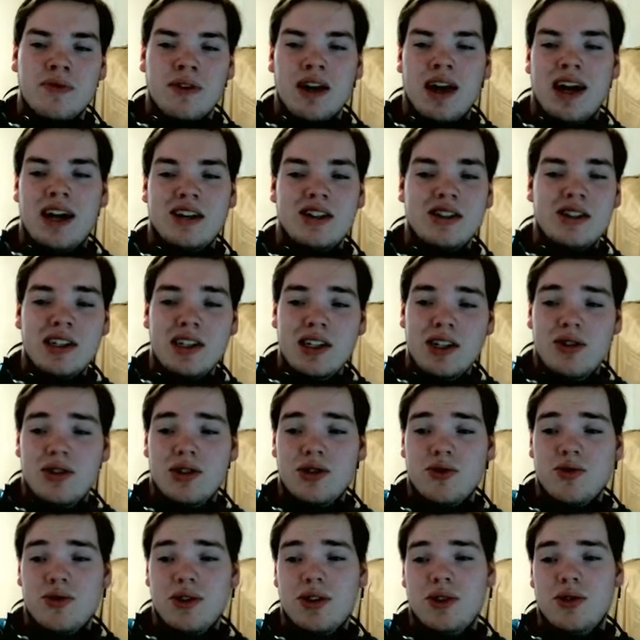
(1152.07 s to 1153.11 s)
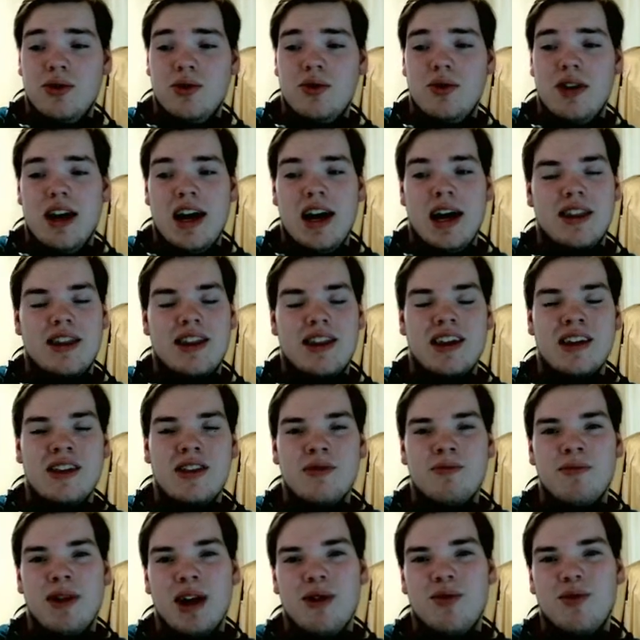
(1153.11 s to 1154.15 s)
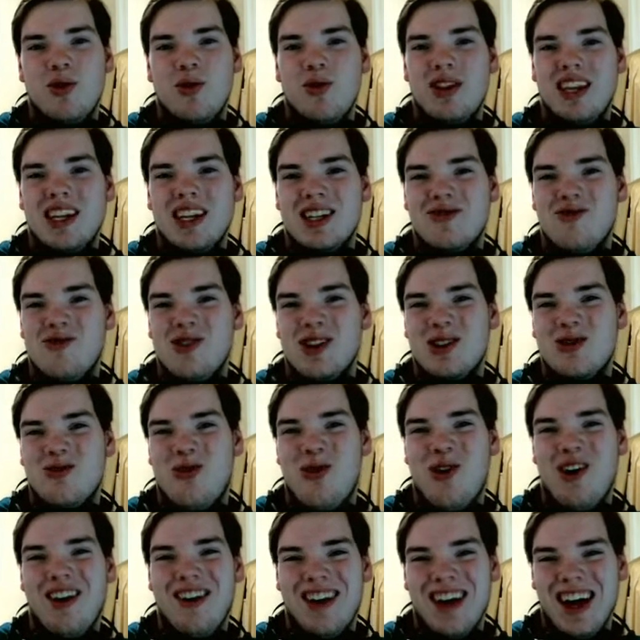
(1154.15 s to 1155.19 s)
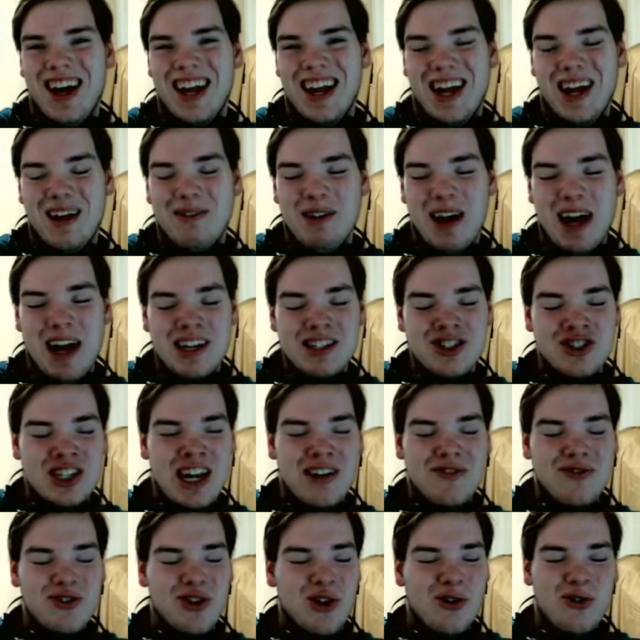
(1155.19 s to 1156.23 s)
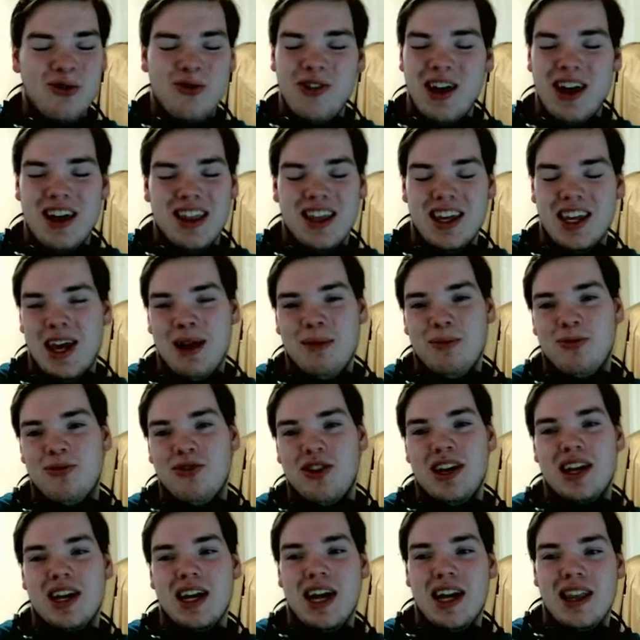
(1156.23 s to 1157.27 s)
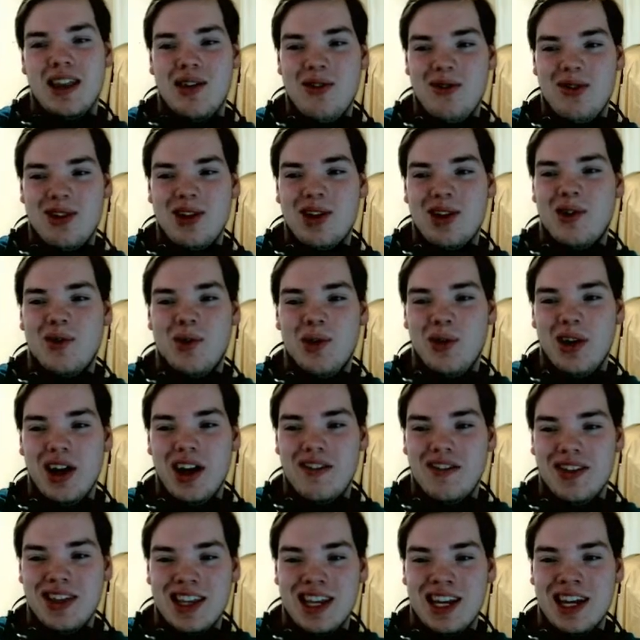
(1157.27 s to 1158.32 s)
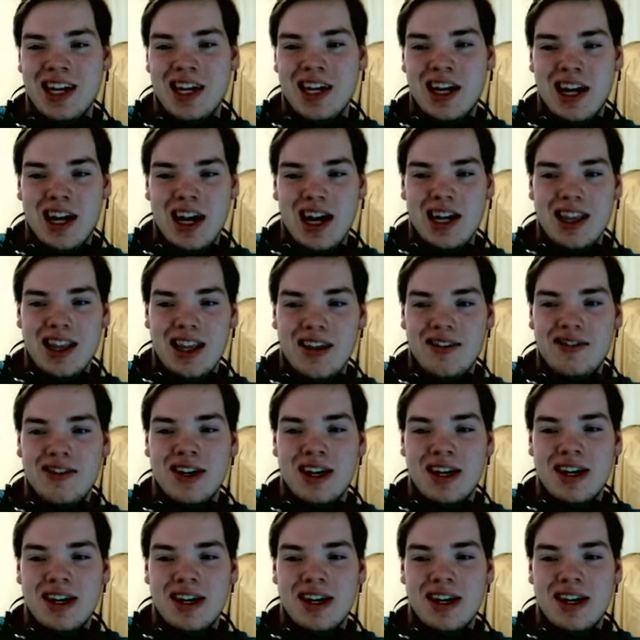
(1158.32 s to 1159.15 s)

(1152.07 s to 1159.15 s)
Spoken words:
I just think it looks really cool. I think they might ruin this one as well, and I just have no faith in Game Freak. I know they're going to ruin everything I love.